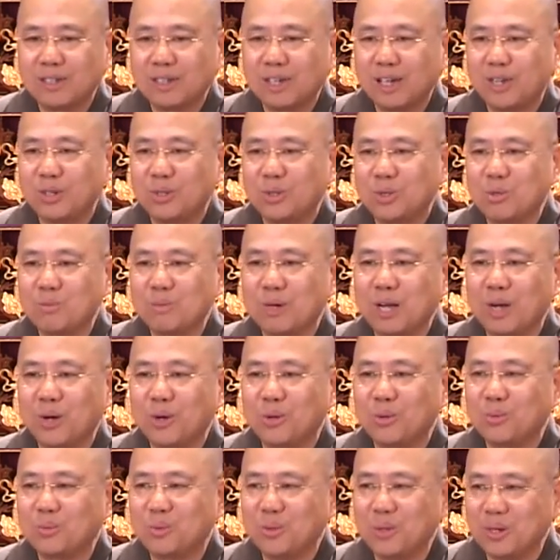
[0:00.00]
and do my
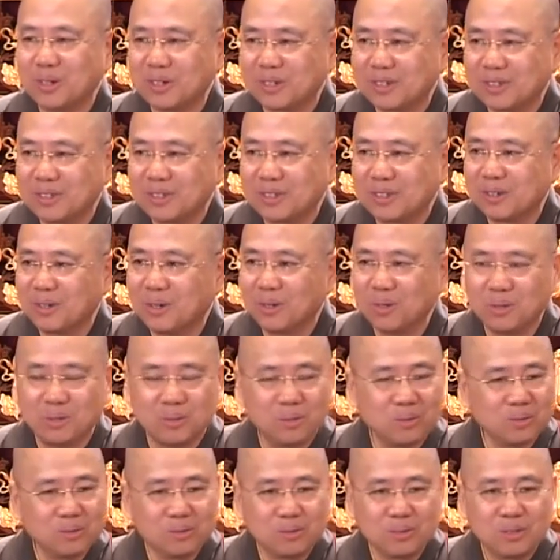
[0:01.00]
own work.
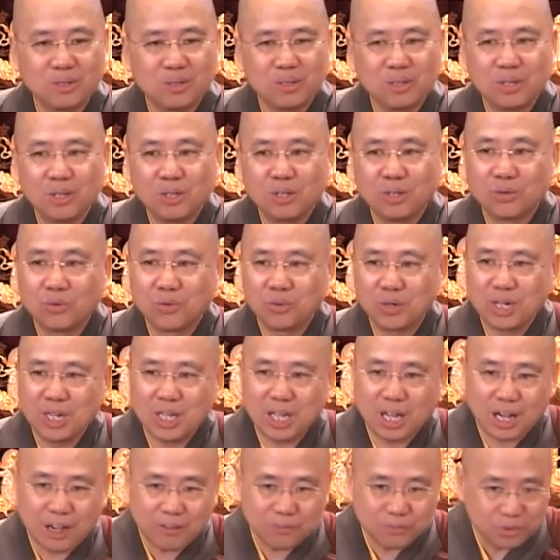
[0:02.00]
No. You
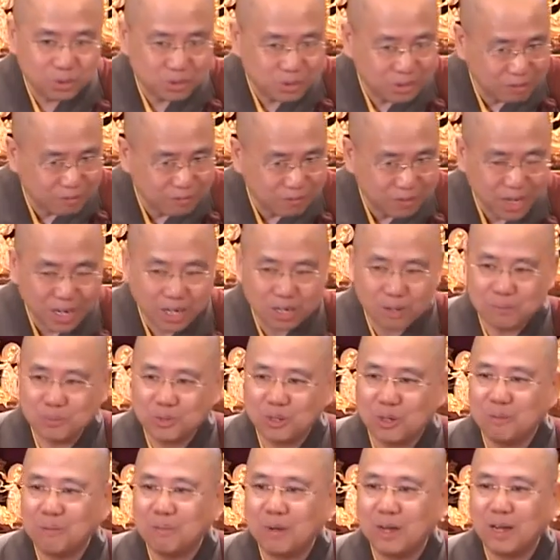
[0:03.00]
really have to develop
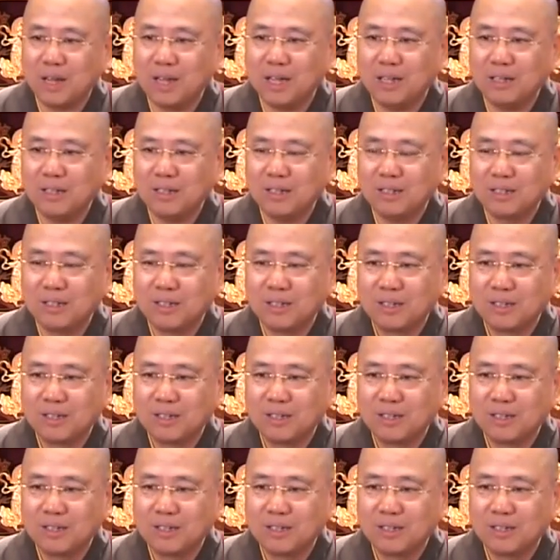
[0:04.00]
your mind,